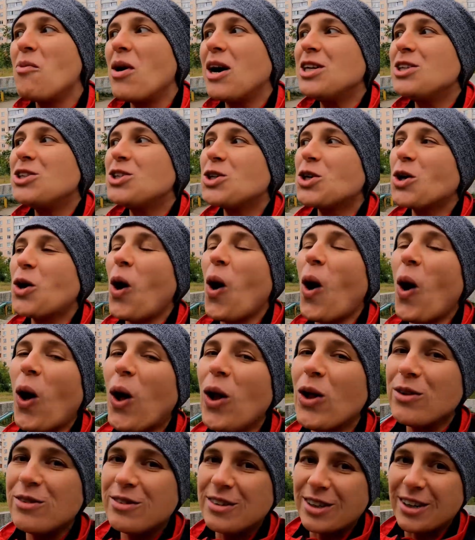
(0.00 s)
much
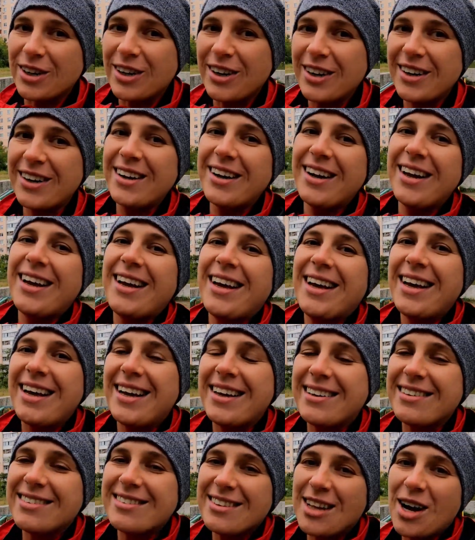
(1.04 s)
colder
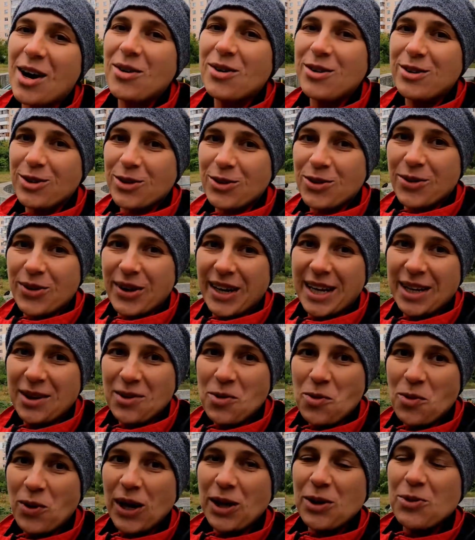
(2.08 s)
it is now in Ukraine.
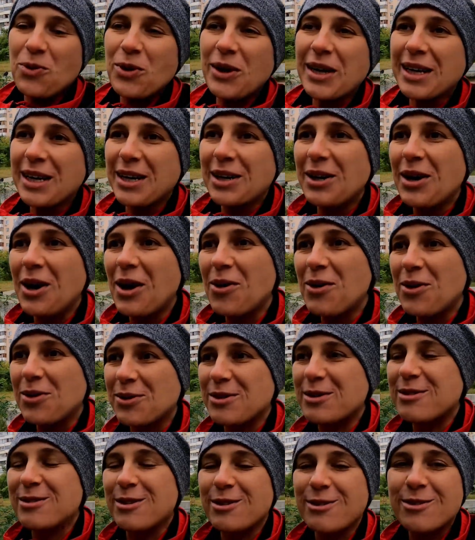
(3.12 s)
1 week ago it
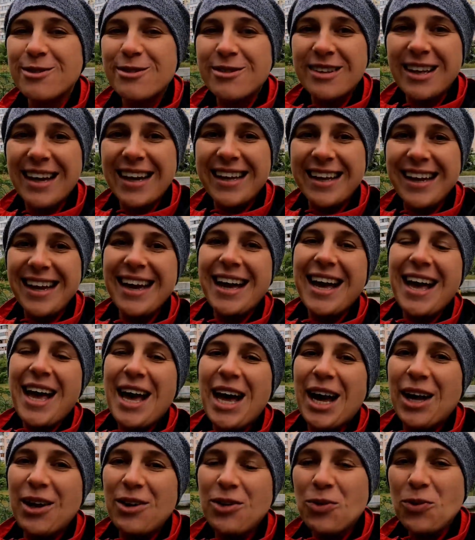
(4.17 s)
was so sunny
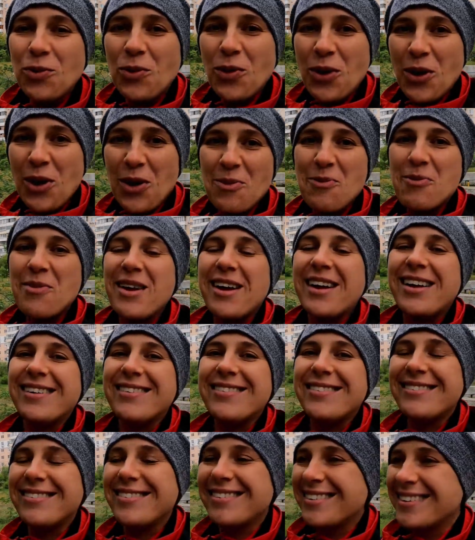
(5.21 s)
and warm
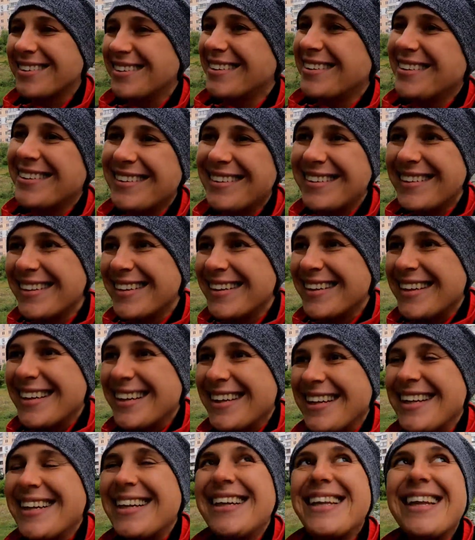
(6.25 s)
and
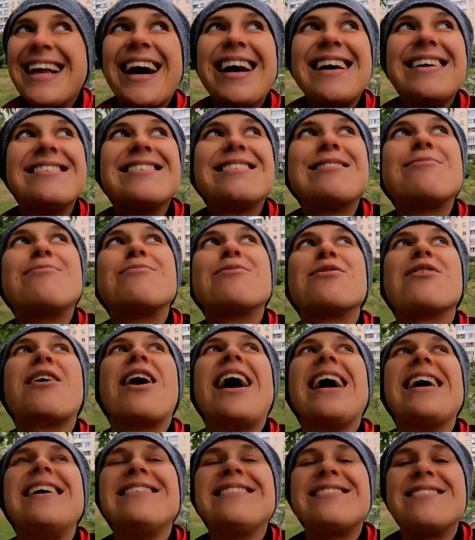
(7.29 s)
nice
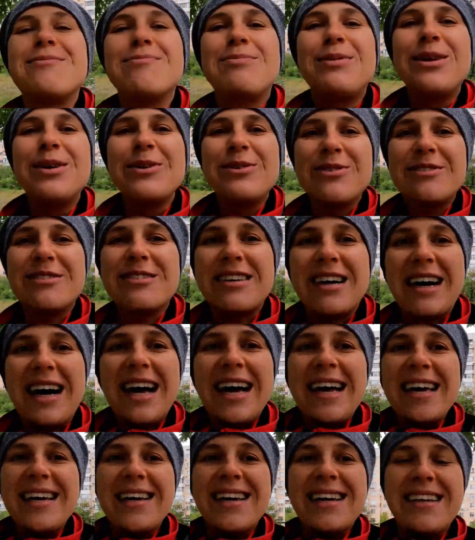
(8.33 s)
bright blue
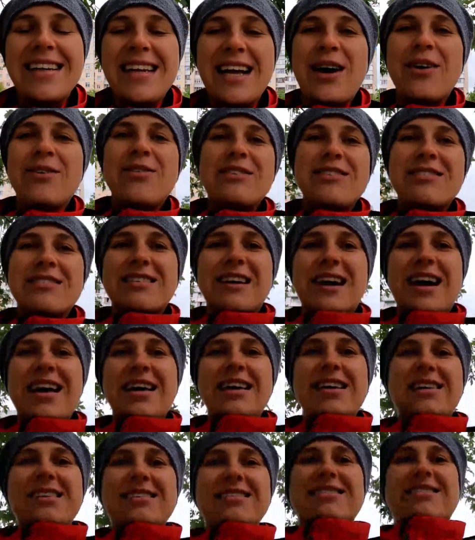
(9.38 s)
sky. Now the sky
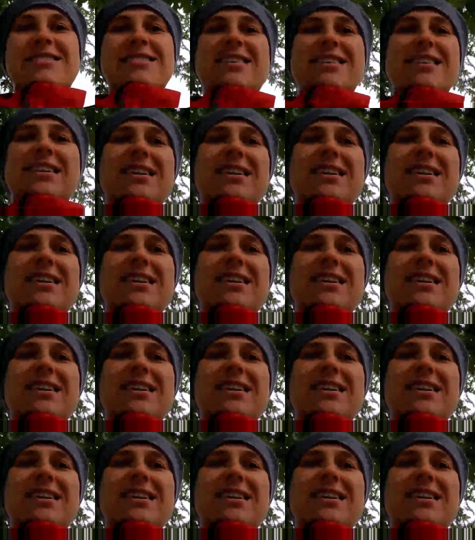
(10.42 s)
is